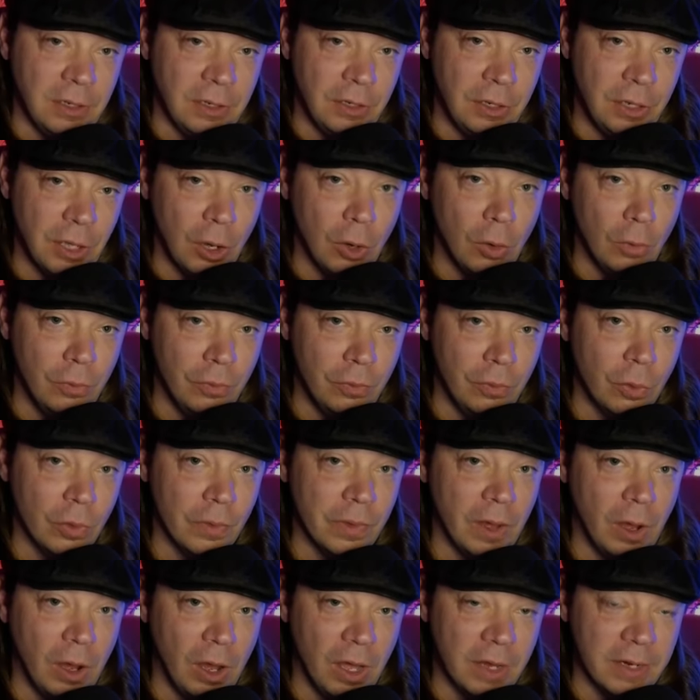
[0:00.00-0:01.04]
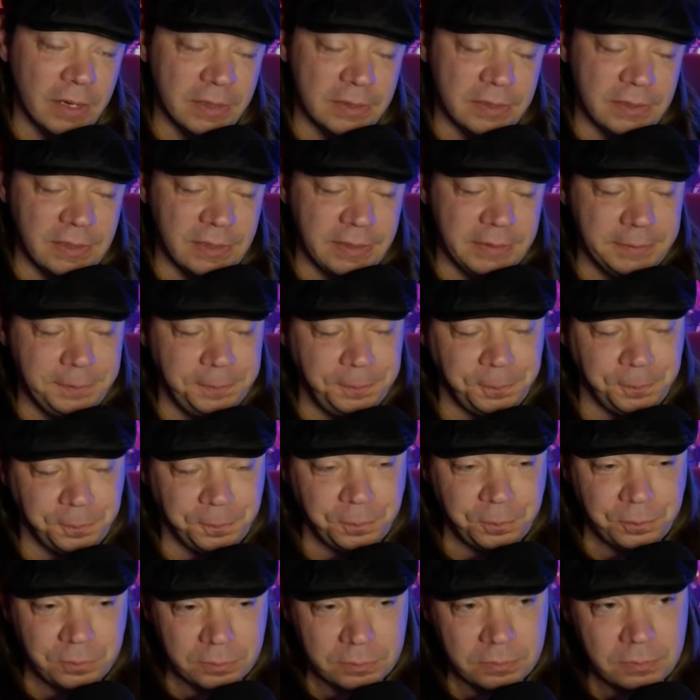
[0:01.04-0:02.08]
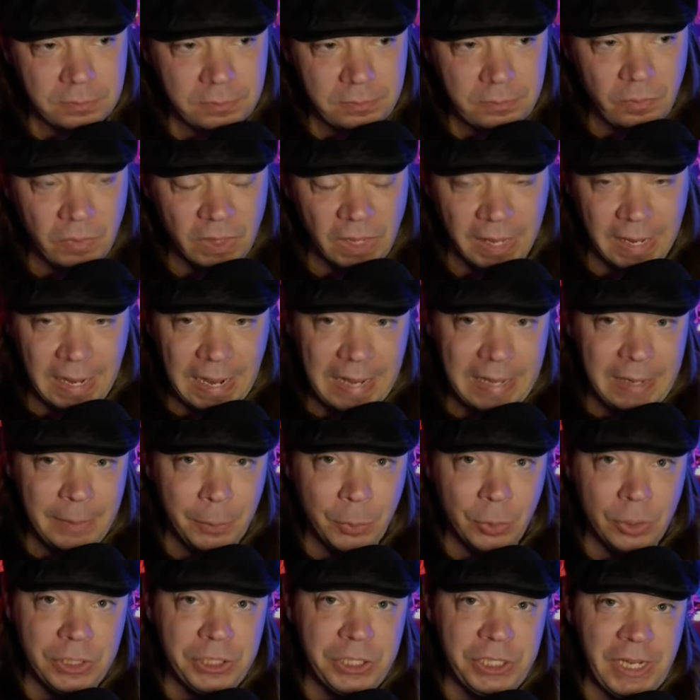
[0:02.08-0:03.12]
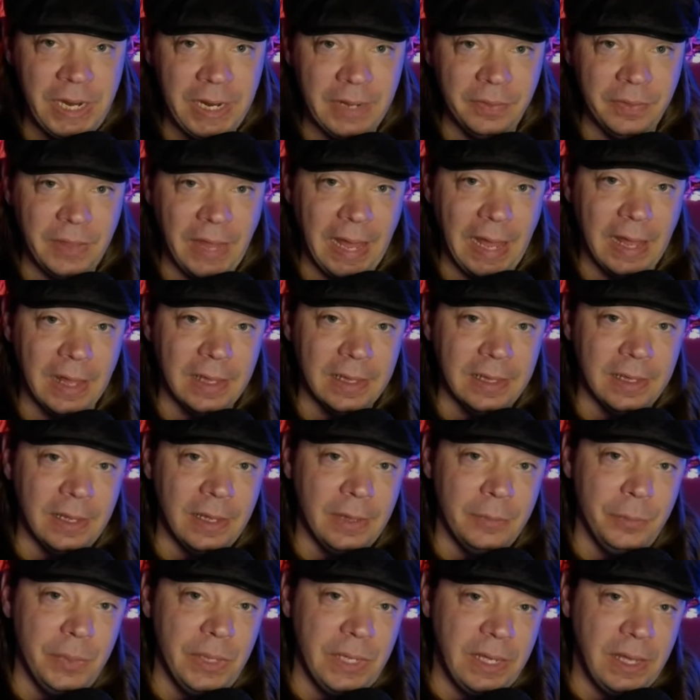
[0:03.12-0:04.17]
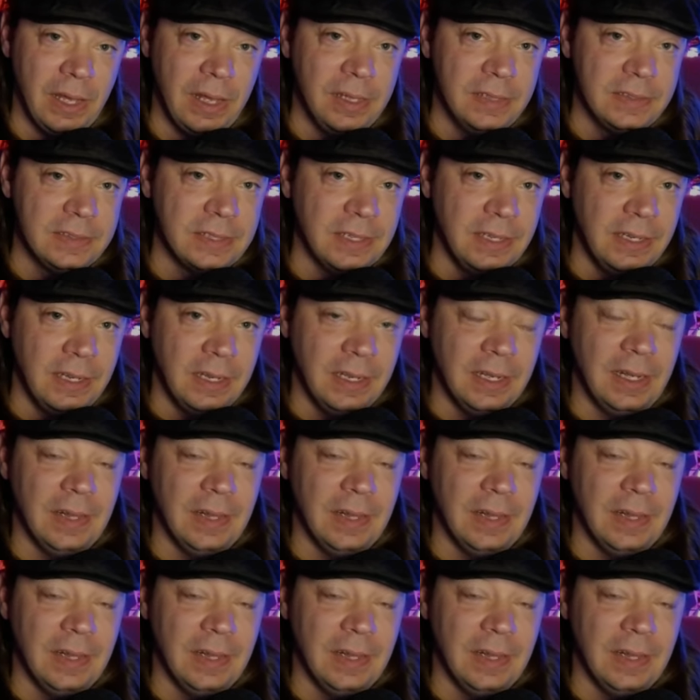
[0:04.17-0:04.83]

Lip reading: Go for the honesty. And I appreciate that because a